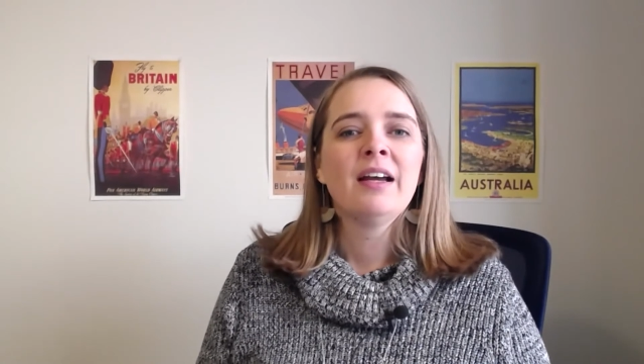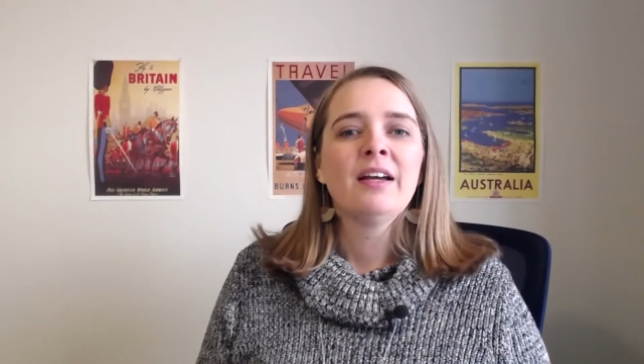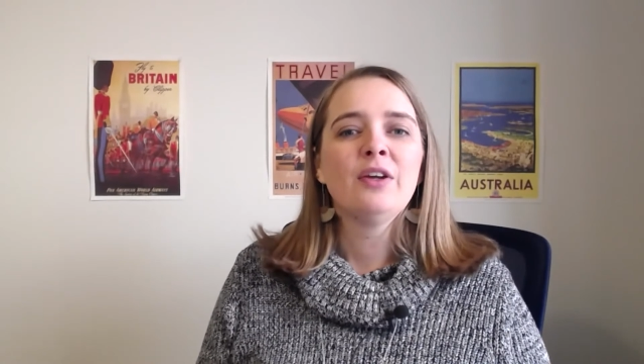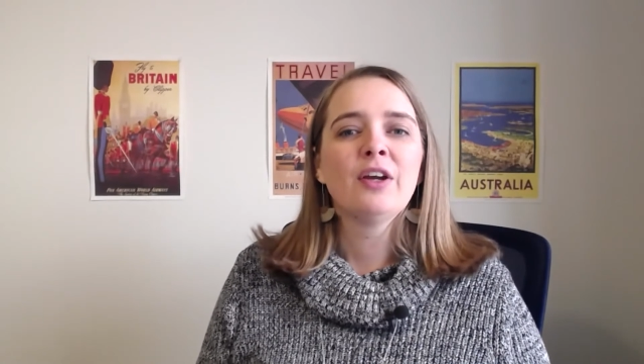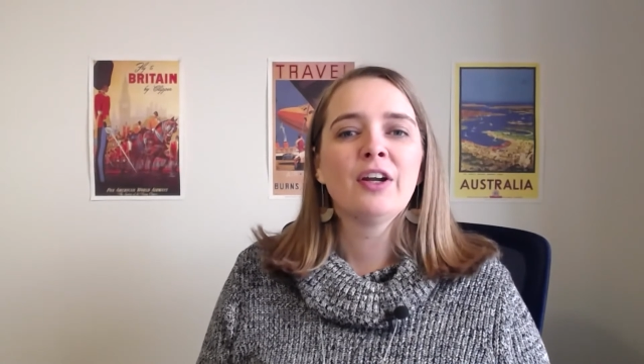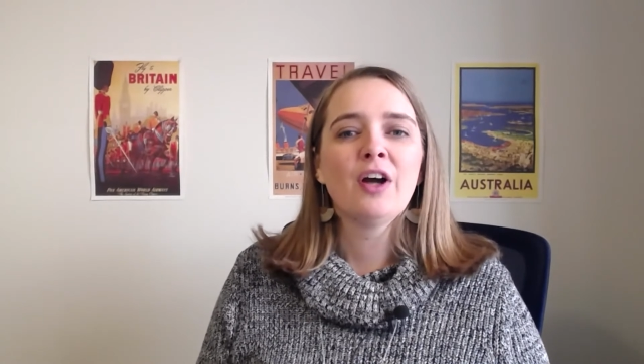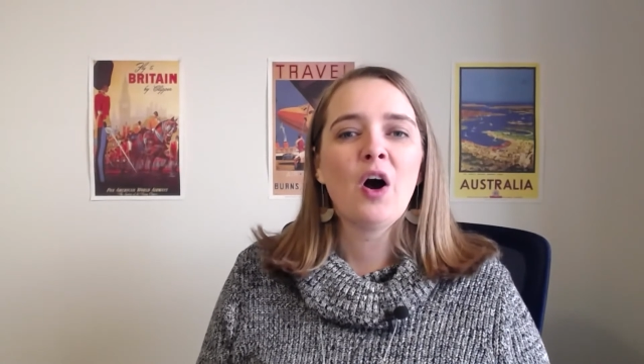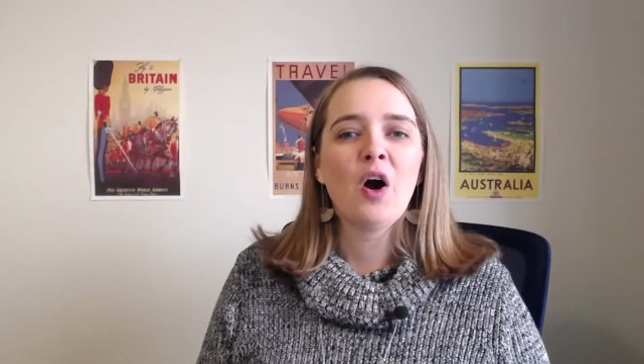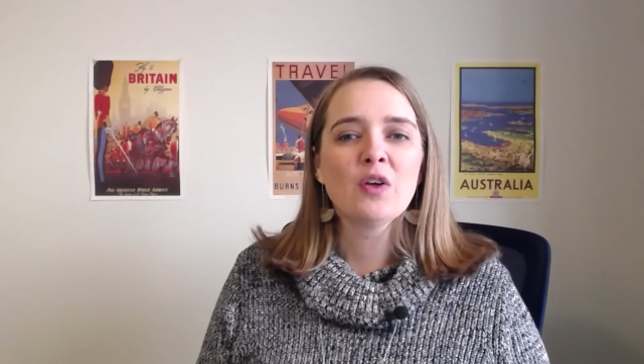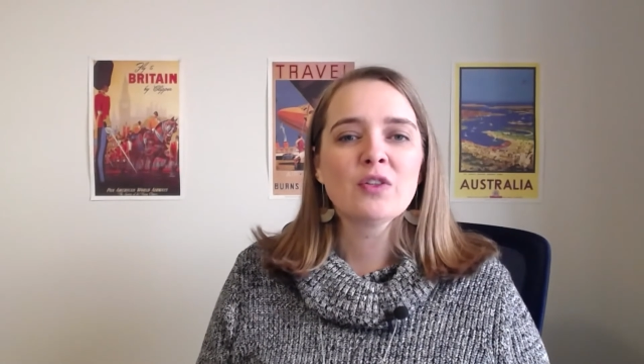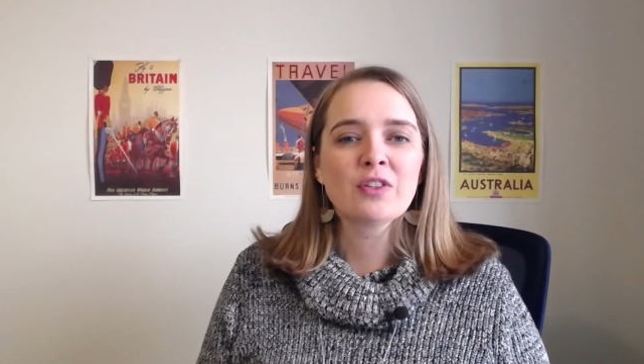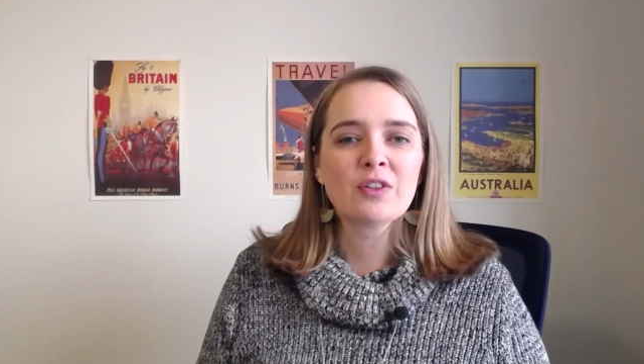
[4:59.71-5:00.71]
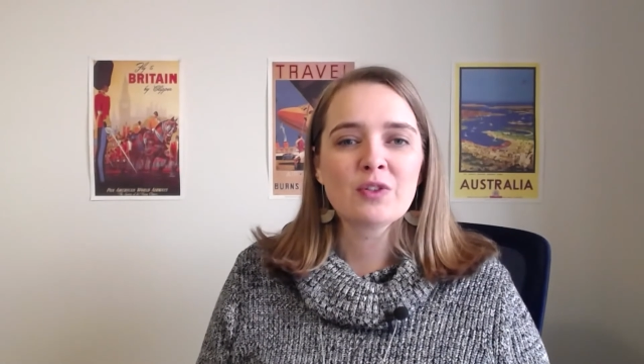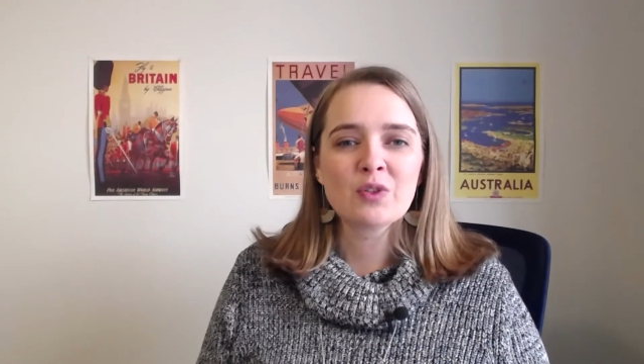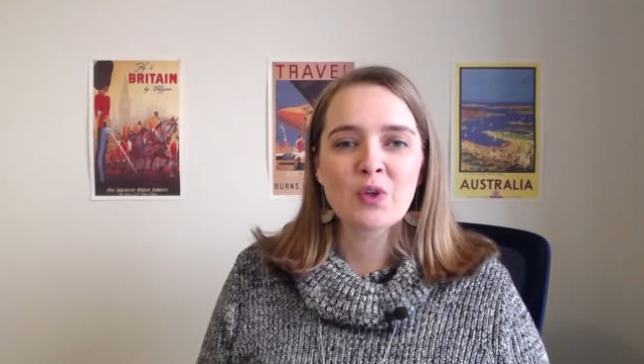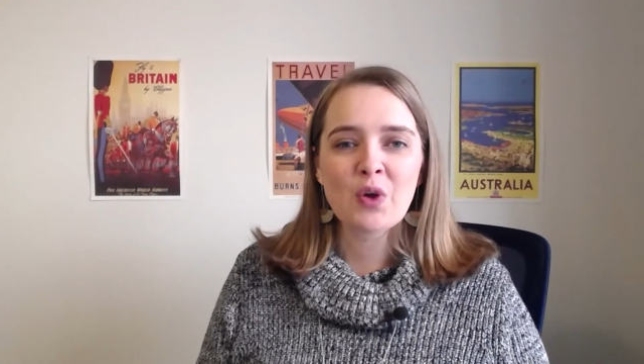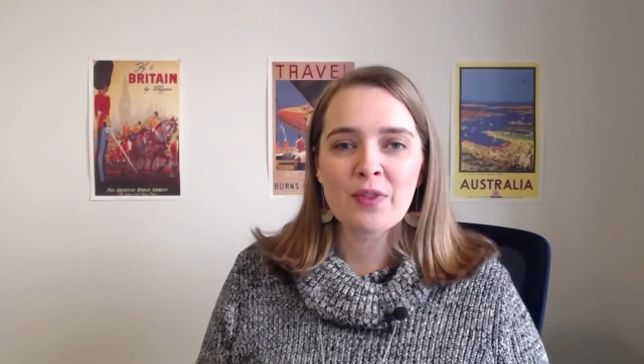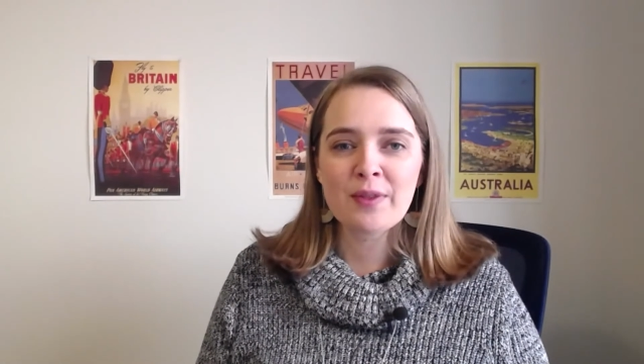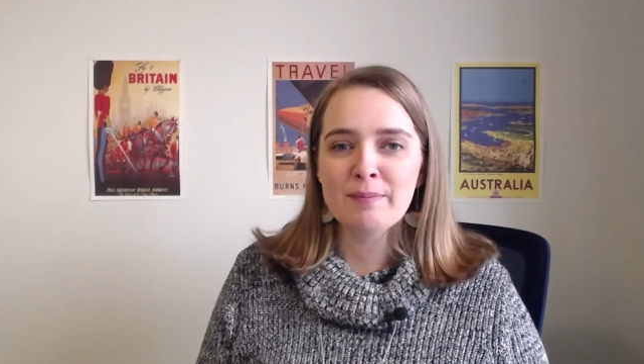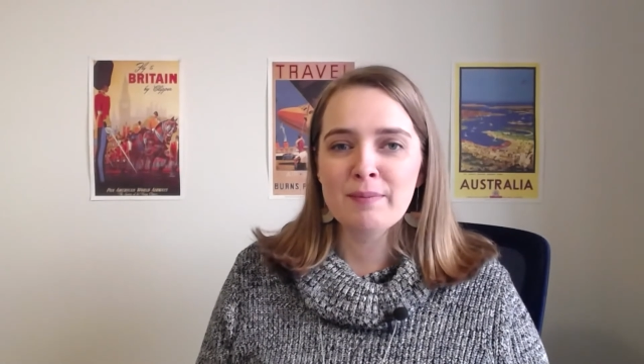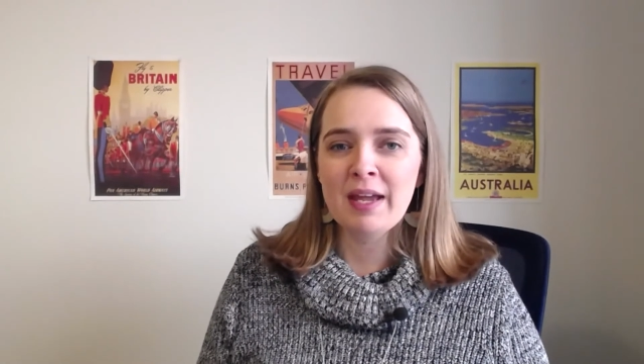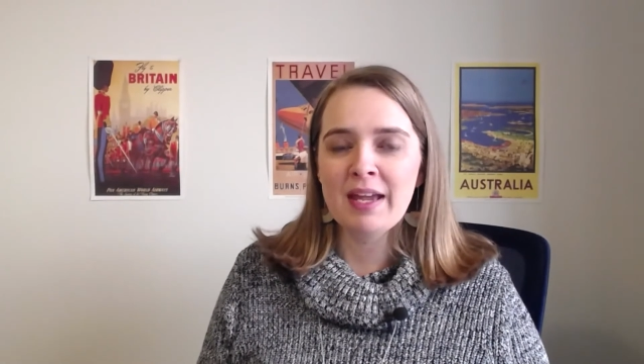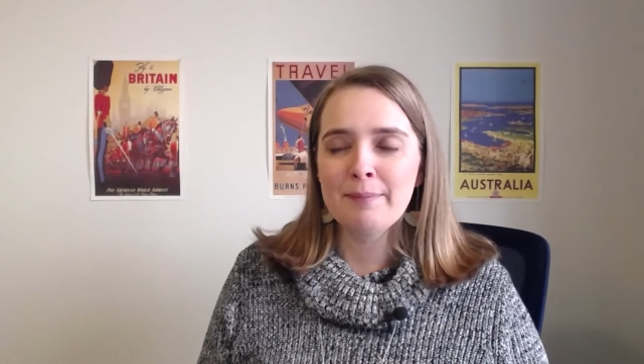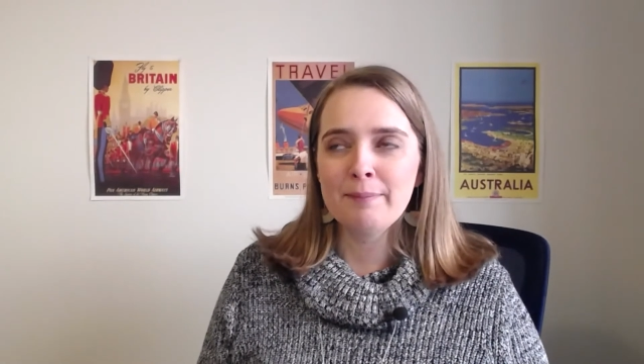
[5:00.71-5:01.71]
You can also store them
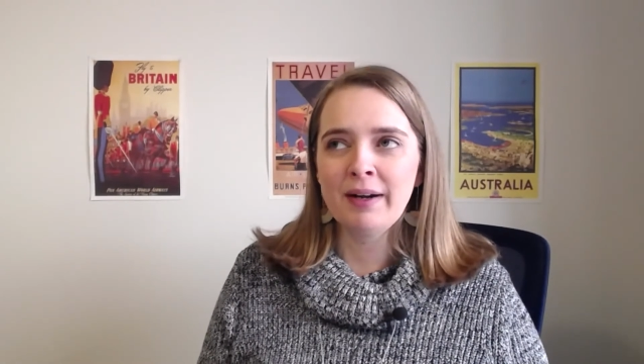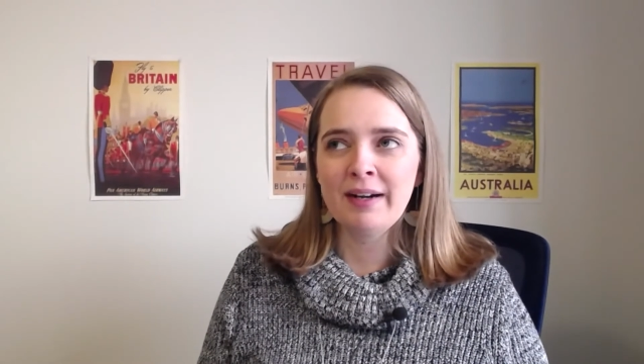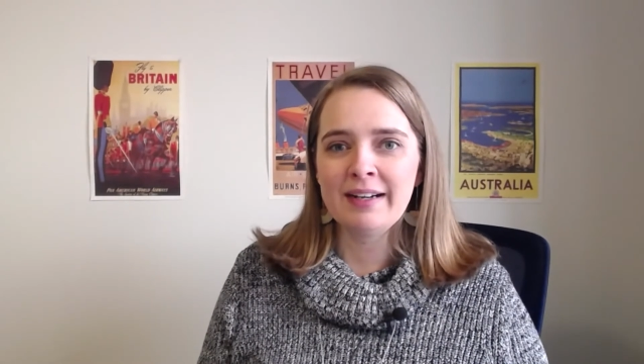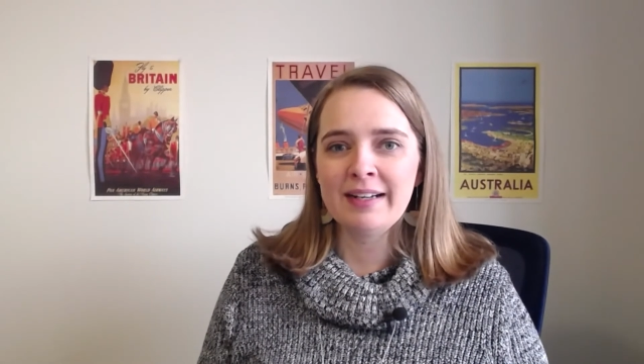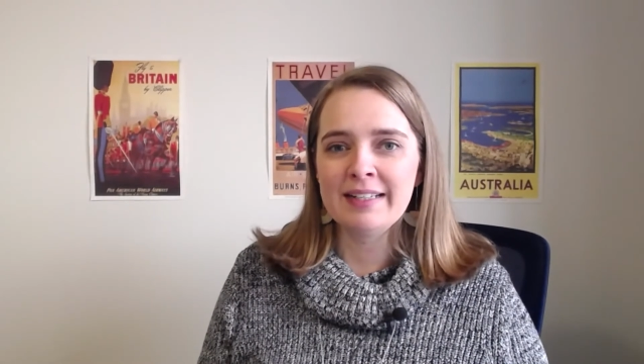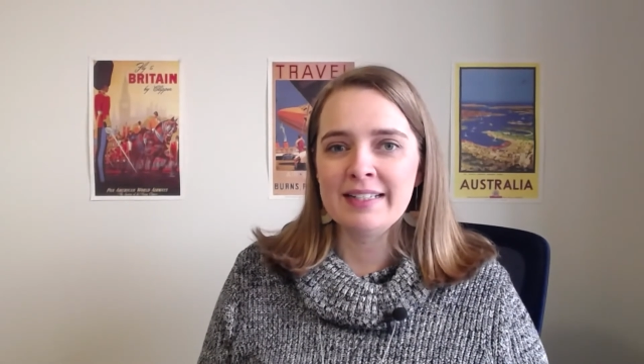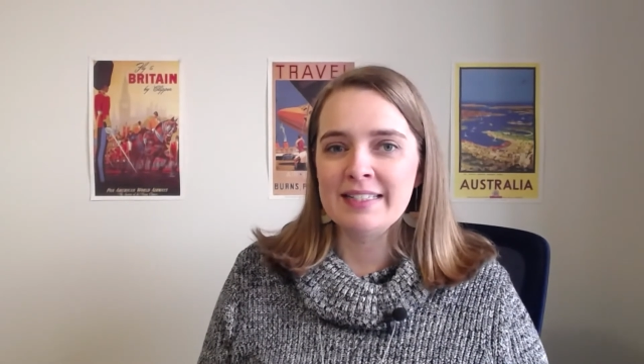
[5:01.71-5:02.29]
by